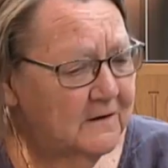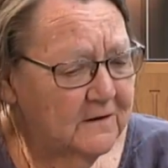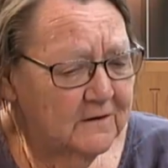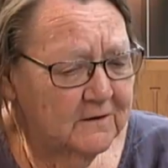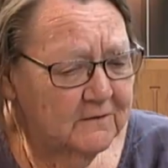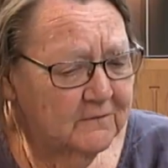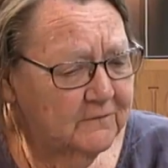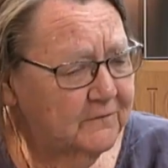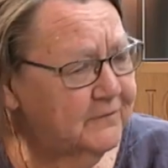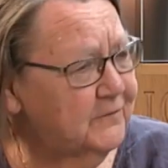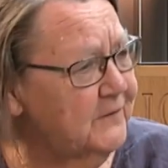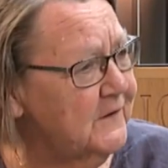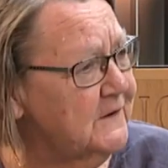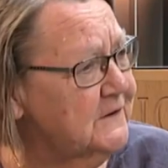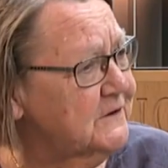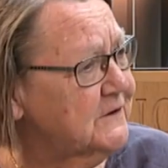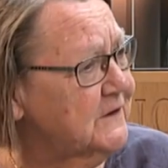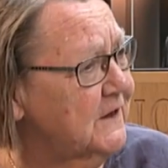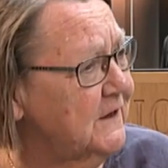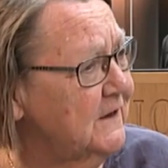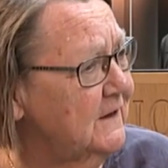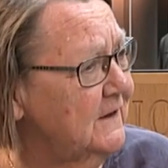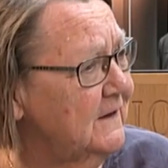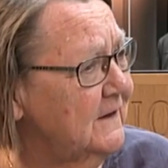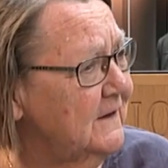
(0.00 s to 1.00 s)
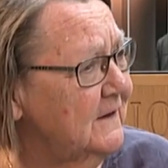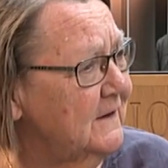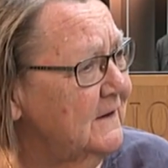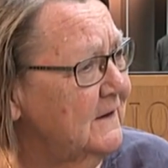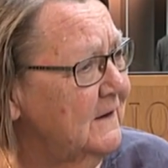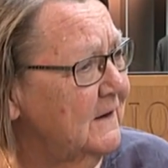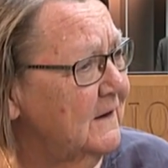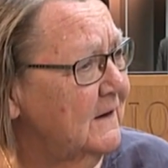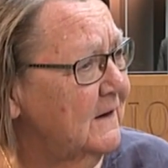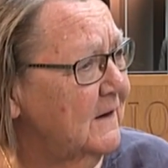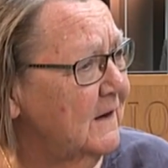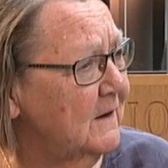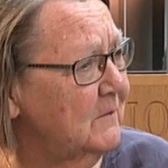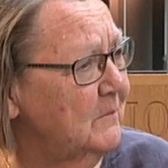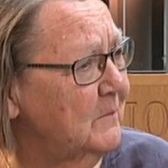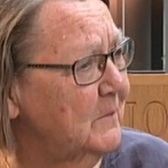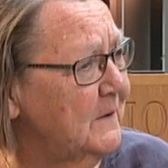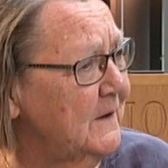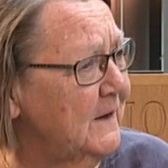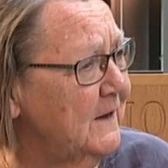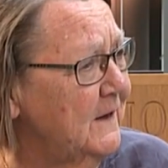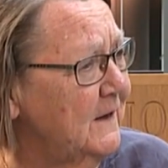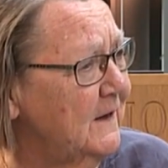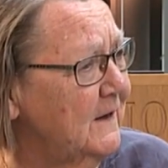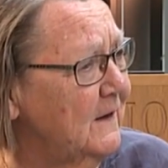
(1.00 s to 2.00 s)
fishing, and
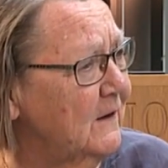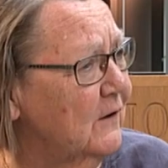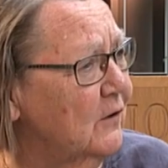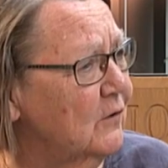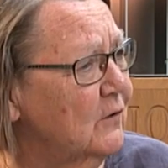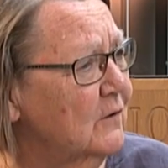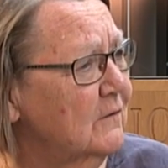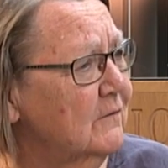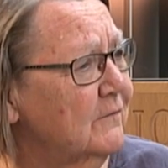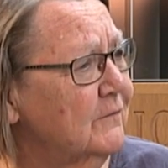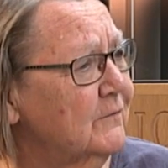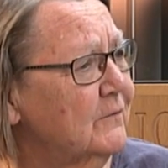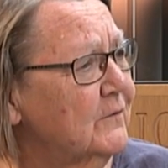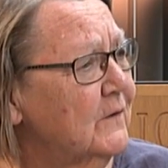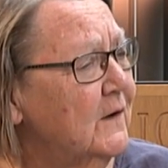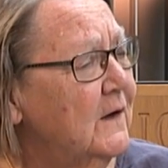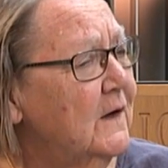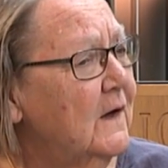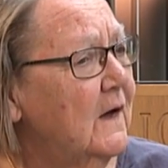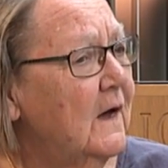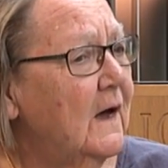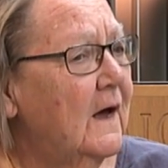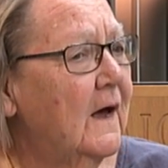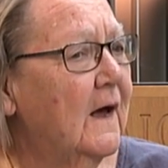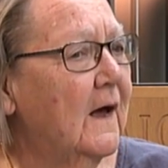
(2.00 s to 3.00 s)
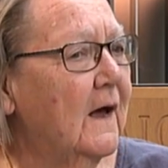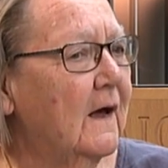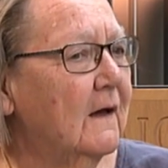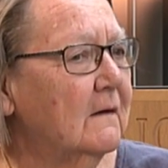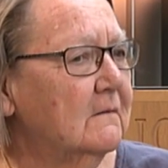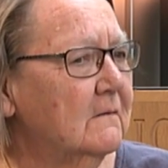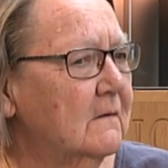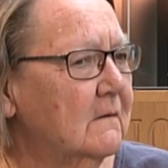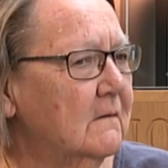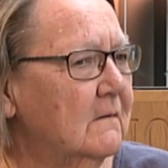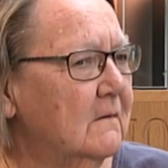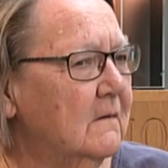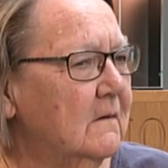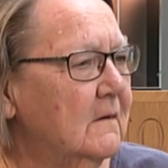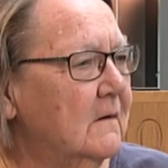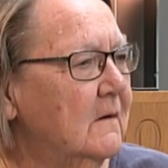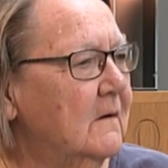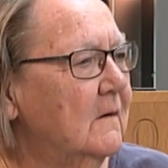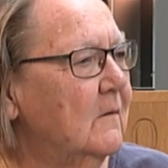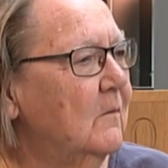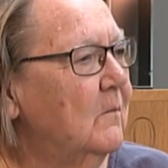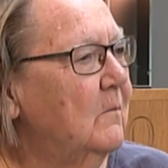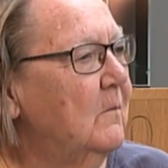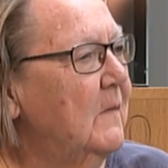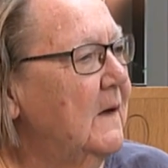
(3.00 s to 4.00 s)
playing golf, and
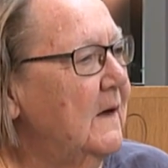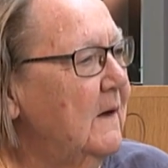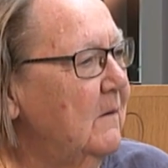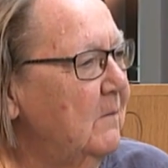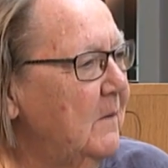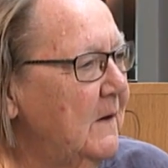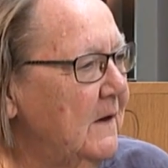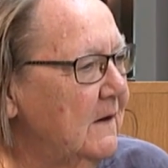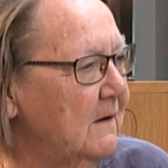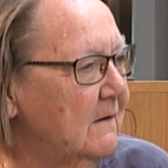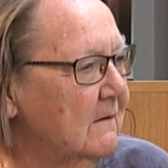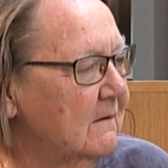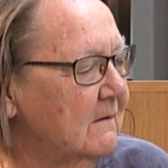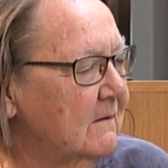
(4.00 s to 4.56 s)
maybe